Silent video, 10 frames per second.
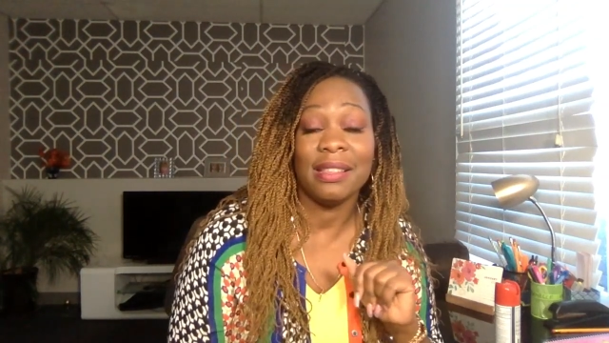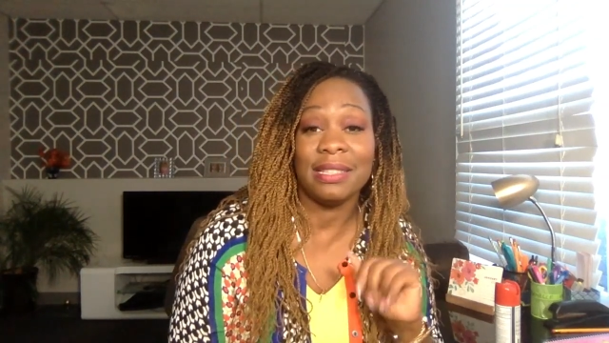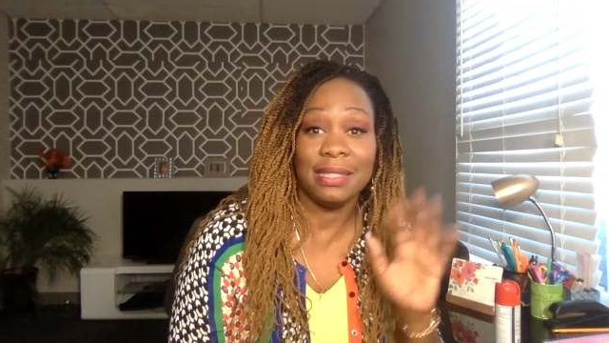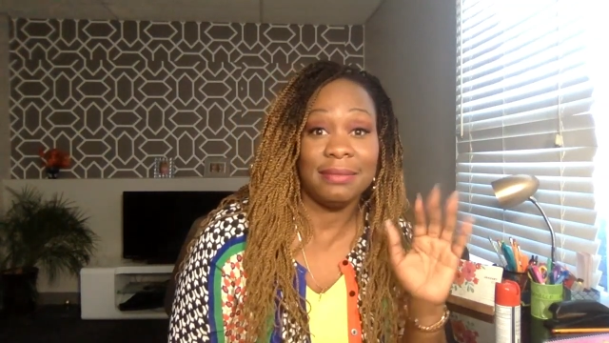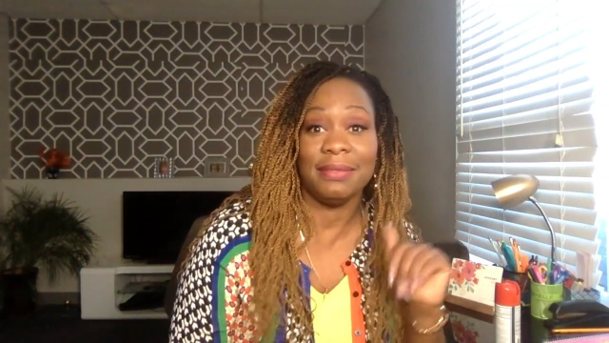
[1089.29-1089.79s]

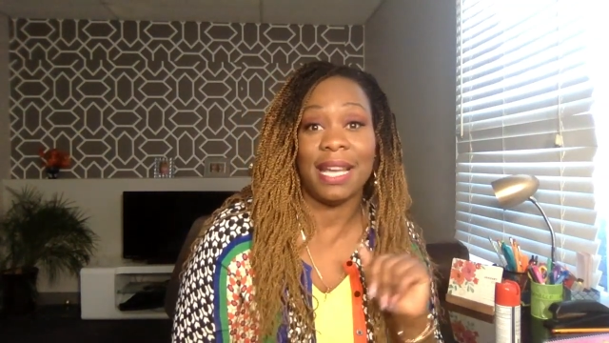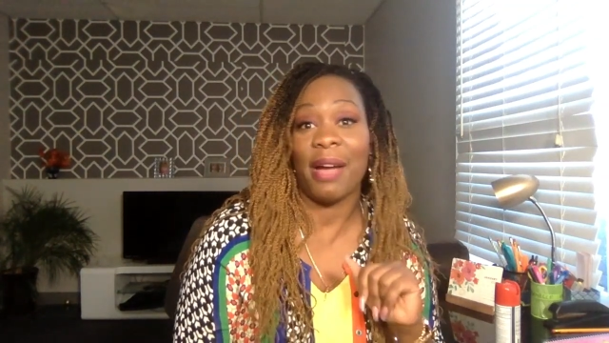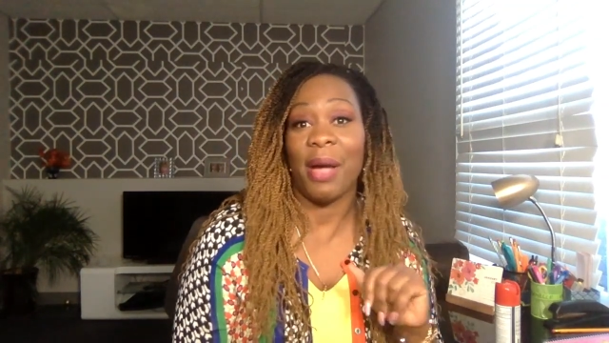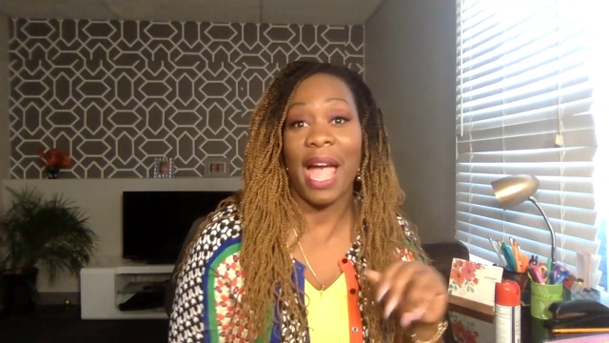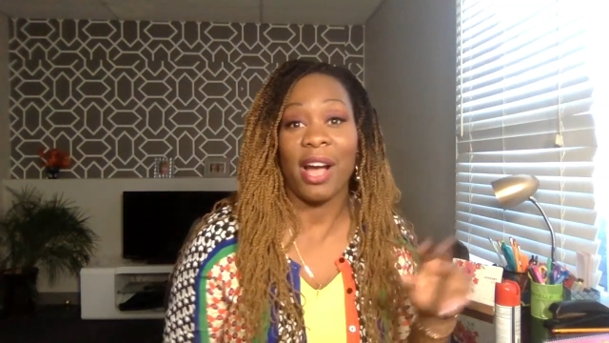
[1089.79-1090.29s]
the
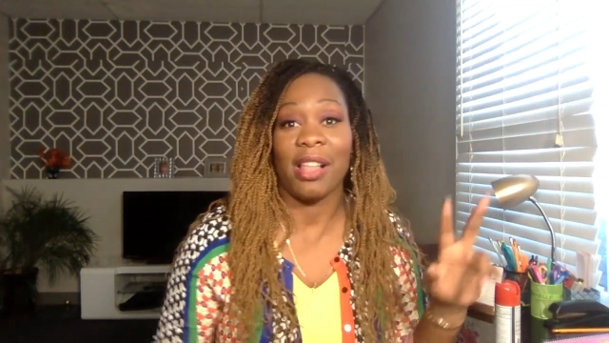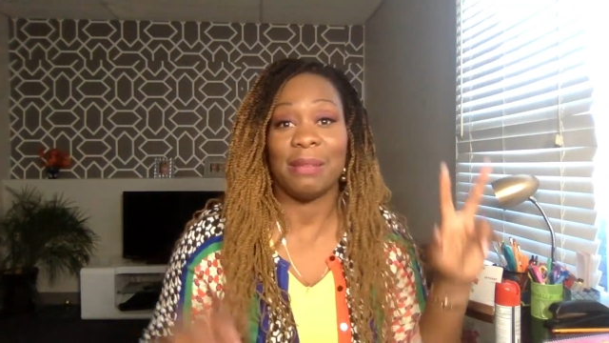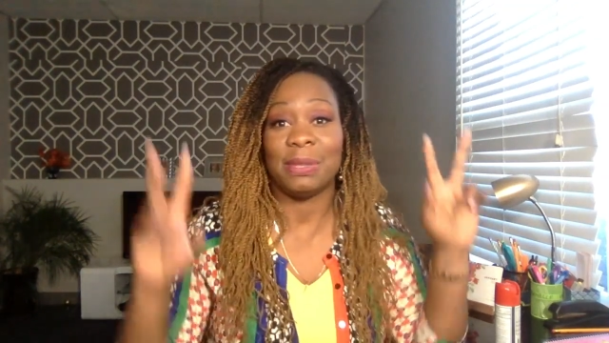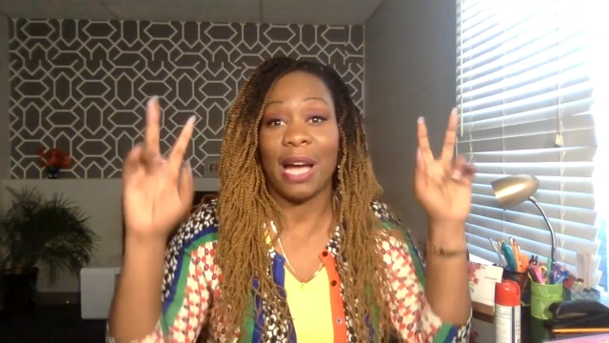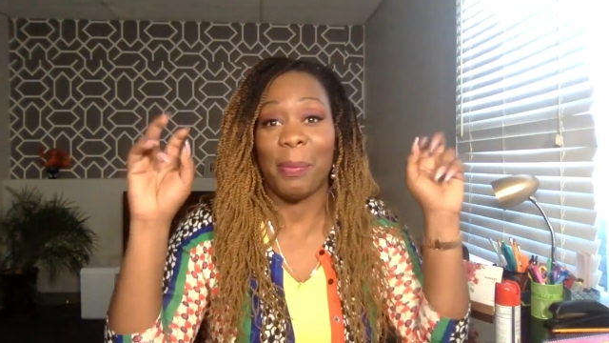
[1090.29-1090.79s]
I, I call
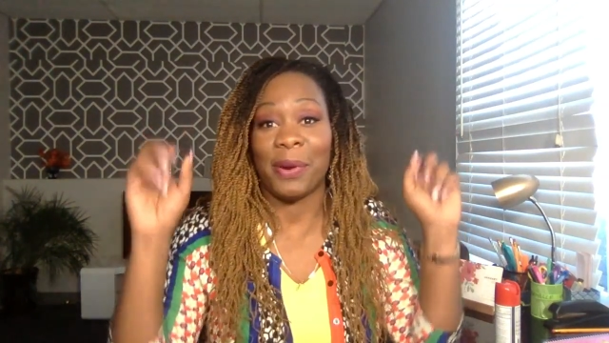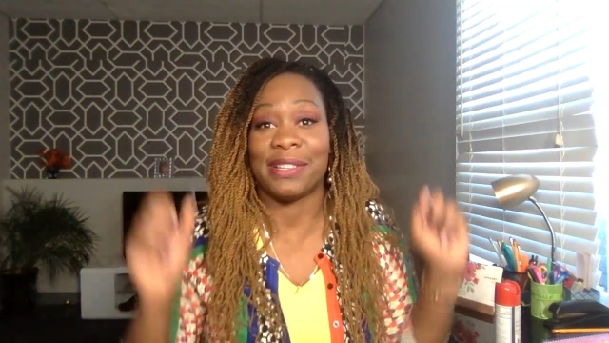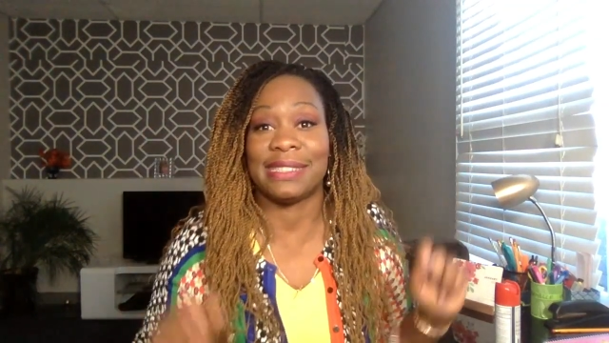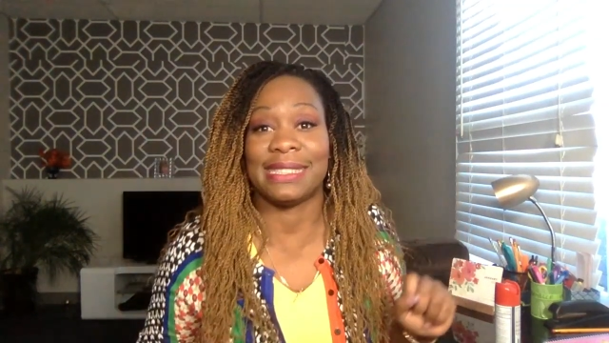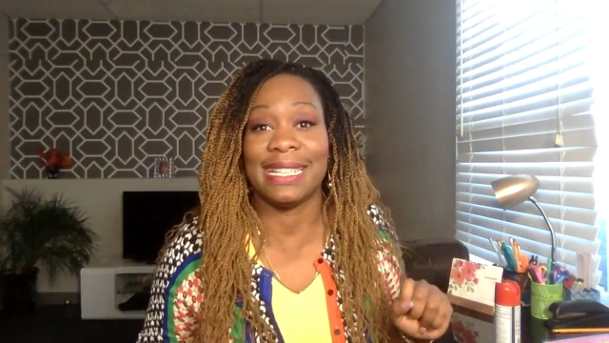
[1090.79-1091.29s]
them toppers,